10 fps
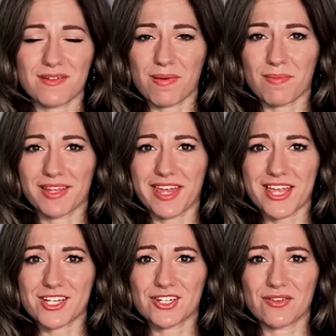
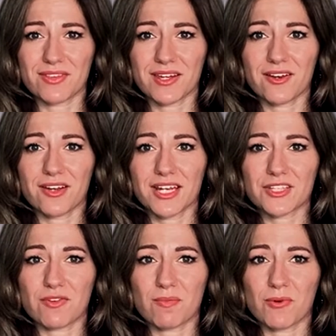publication of the
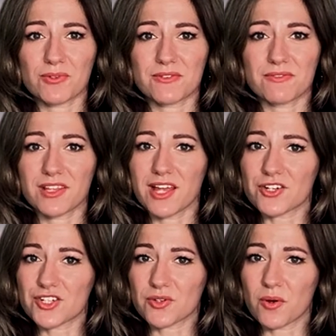earnings reports of the
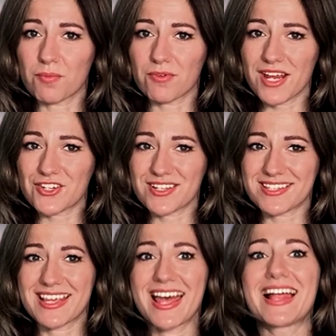largest
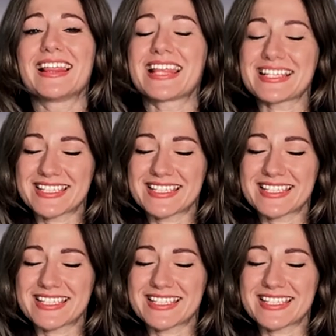corporations? Let's